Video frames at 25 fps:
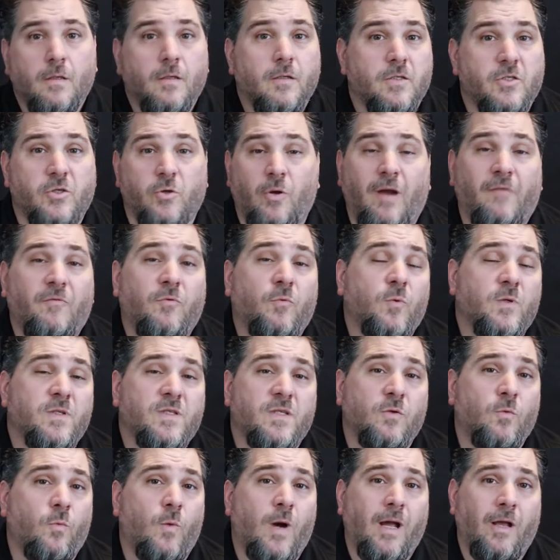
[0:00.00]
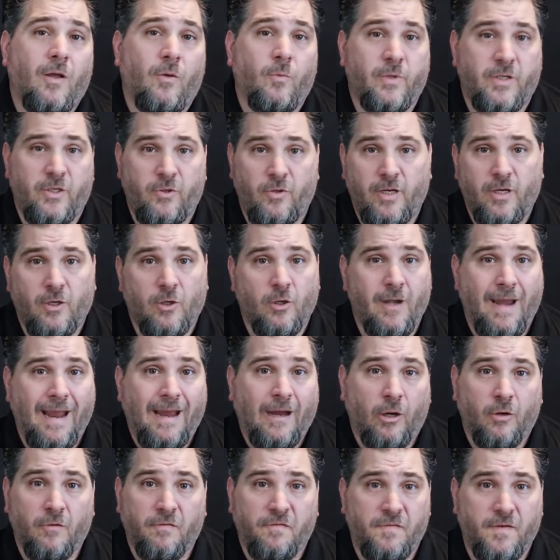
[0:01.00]
So every once in a while when you hear an
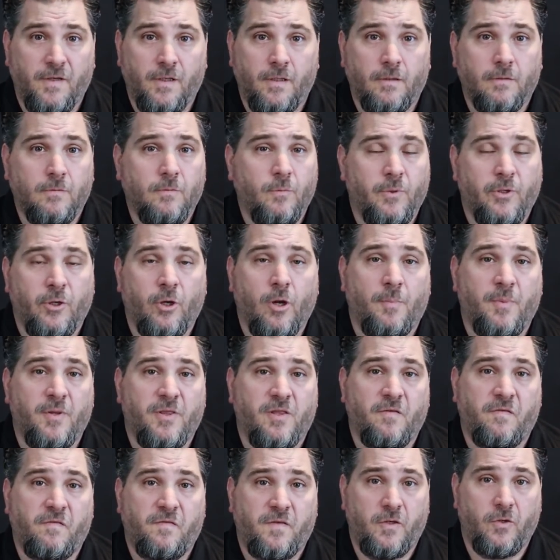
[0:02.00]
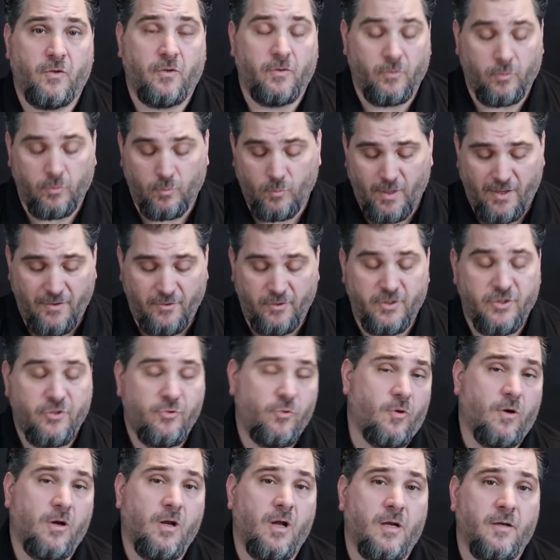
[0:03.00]
air fill, when you're up at the field, whether it's
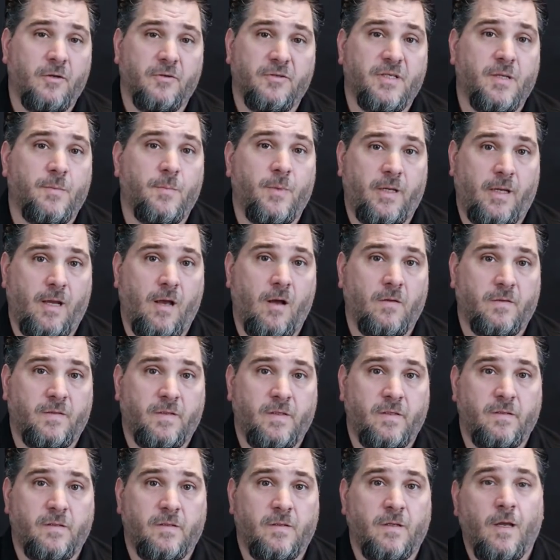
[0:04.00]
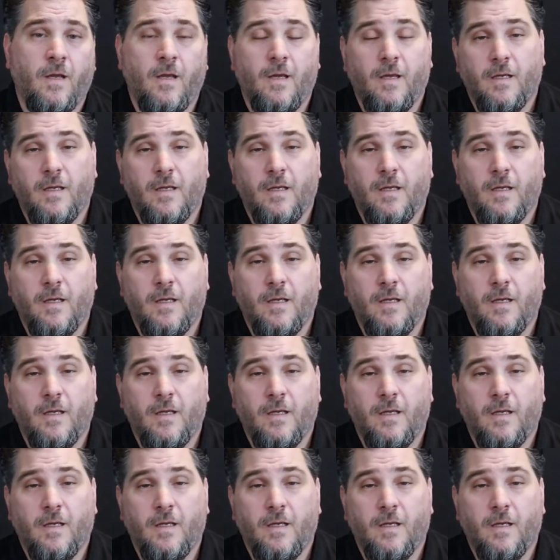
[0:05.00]
your gun or somebody else's,